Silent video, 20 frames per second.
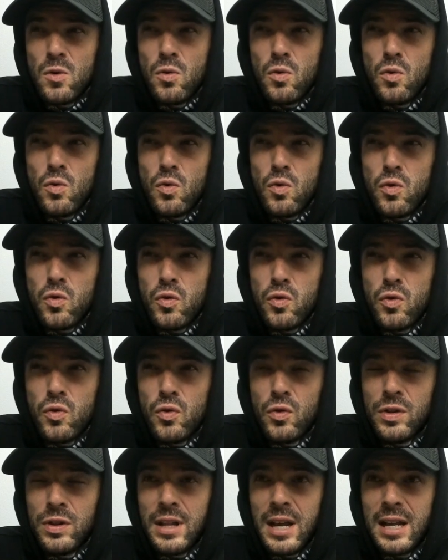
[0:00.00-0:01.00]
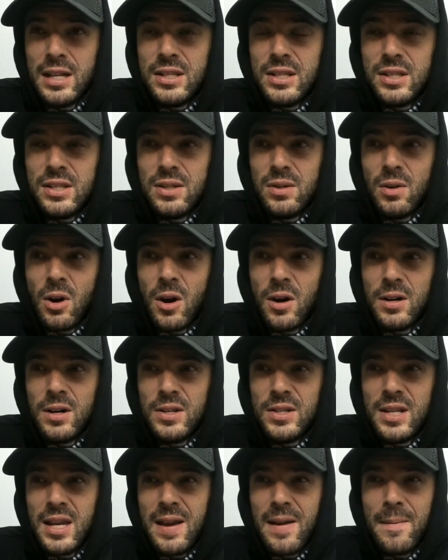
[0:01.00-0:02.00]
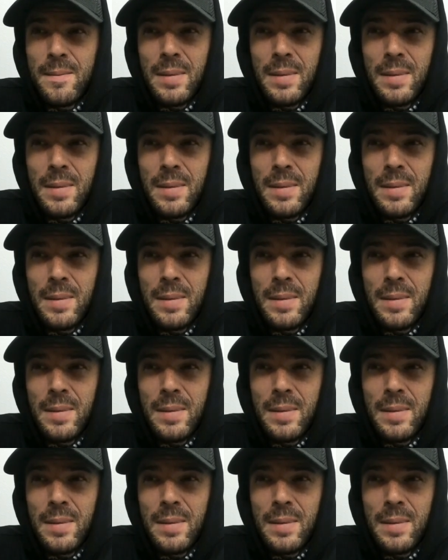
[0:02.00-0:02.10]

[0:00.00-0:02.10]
ooh, that's hard to say.